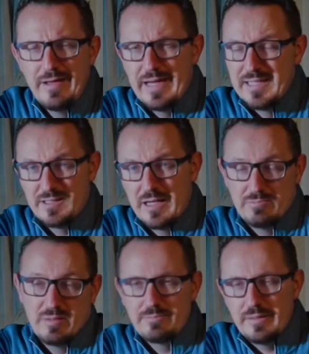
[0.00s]

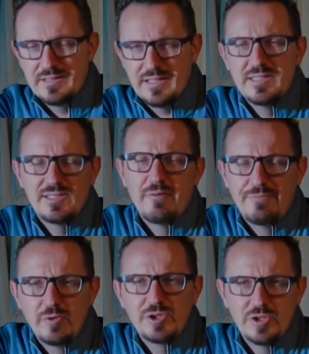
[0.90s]
it's not
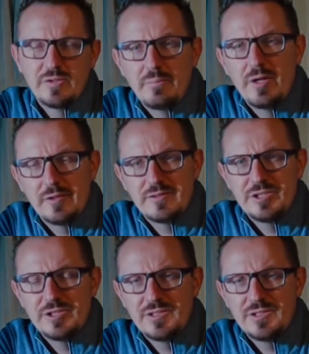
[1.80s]
functional, to be honest with you.